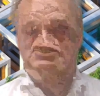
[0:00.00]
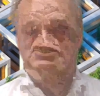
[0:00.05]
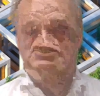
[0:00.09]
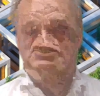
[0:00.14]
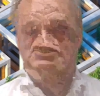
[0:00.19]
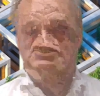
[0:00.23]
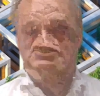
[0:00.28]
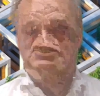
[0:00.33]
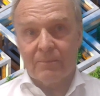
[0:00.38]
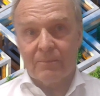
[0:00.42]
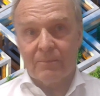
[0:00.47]

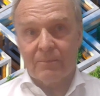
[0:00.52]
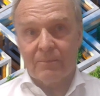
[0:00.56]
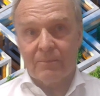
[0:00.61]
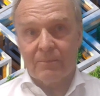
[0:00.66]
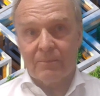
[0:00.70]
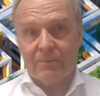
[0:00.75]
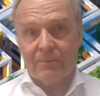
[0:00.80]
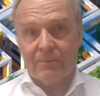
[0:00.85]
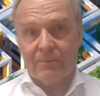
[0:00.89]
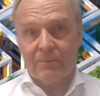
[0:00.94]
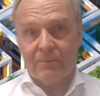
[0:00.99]

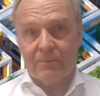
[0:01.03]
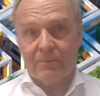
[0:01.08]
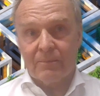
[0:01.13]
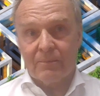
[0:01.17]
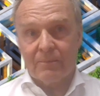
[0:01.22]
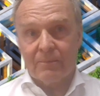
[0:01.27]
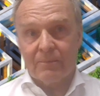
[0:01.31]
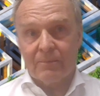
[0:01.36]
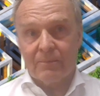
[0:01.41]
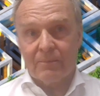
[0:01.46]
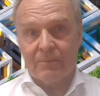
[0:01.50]

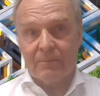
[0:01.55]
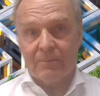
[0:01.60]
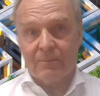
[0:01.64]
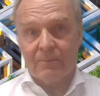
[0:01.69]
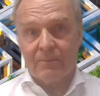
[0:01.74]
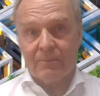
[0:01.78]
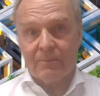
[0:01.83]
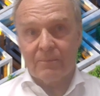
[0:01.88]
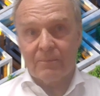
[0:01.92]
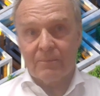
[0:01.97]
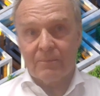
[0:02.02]

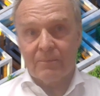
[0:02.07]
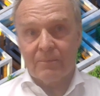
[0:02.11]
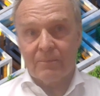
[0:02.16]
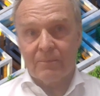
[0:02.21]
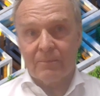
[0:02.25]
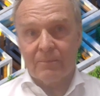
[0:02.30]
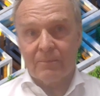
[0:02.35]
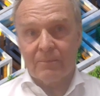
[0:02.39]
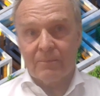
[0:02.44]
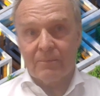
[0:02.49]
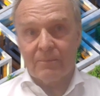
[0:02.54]

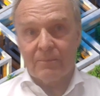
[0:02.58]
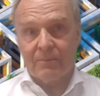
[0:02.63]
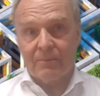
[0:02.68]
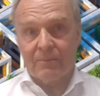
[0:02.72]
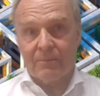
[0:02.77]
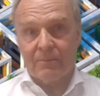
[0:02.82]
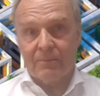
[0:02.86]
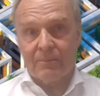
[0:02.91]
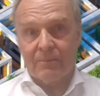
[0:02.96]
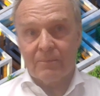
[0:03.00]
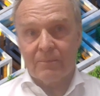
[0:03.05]

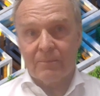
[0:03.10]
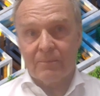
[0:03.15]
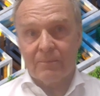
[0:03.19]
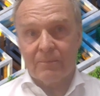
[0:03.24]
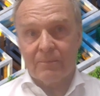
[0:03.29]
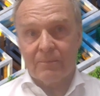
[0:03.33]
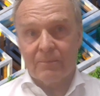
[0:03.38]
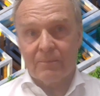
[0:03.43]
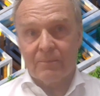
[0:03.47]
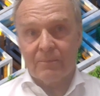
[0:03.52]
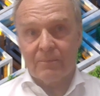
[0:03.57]

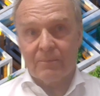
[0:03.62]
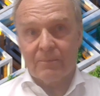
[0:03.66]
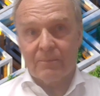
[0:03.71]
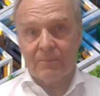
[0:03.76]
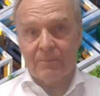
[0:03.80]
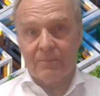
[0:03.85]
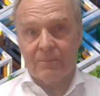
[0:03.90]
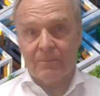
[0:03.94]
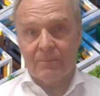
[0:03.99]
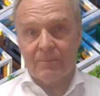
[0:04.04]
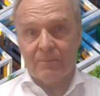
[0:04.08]

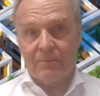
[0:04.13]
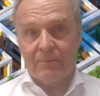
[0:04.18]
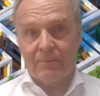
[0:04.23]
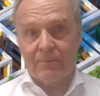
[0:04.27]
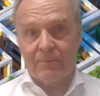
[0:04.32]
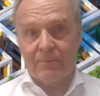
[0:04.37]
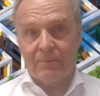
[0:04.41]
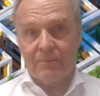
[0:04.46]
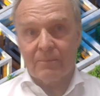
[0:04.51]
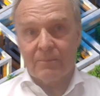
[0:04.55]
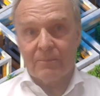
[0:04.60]

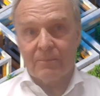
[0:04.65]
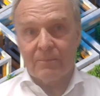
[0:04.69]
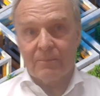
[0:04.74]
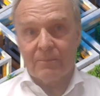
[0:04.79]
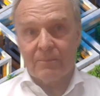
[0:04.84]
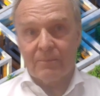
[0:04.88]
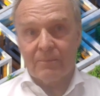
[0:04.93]
(silence)